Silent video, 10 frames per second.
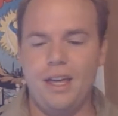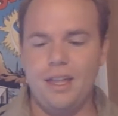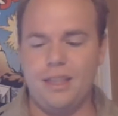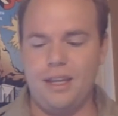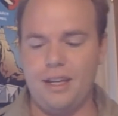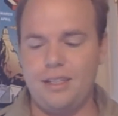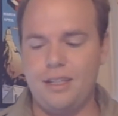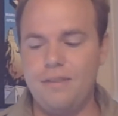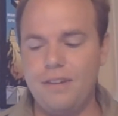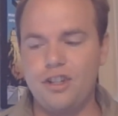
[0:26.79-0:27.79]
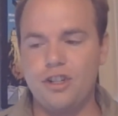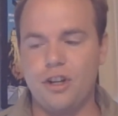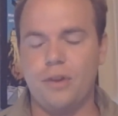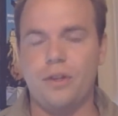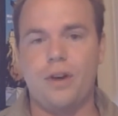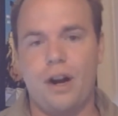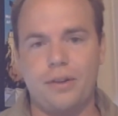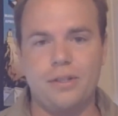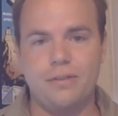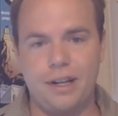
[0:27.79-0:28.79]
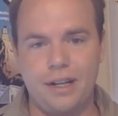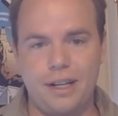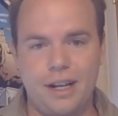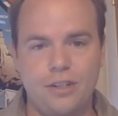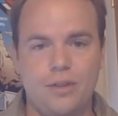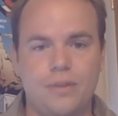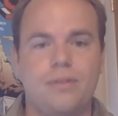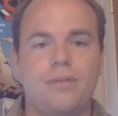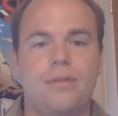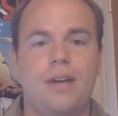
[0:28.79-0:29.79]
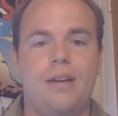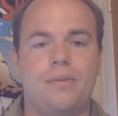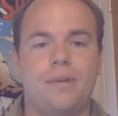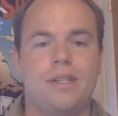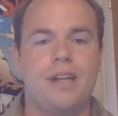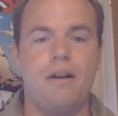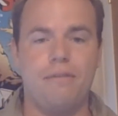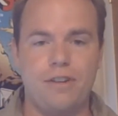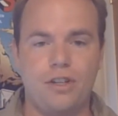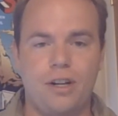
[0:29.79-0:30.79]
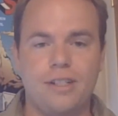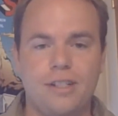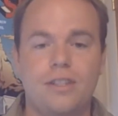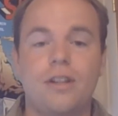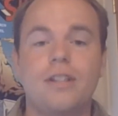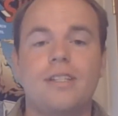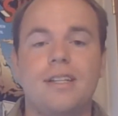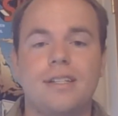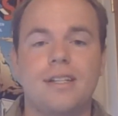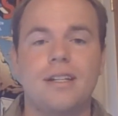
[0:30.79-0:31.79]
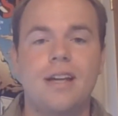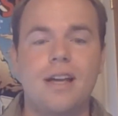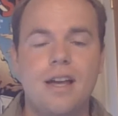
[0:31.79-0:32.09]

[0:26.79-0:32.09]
The TV show, The Chronicles of Young Indiana Jones, it was now officially on its third season,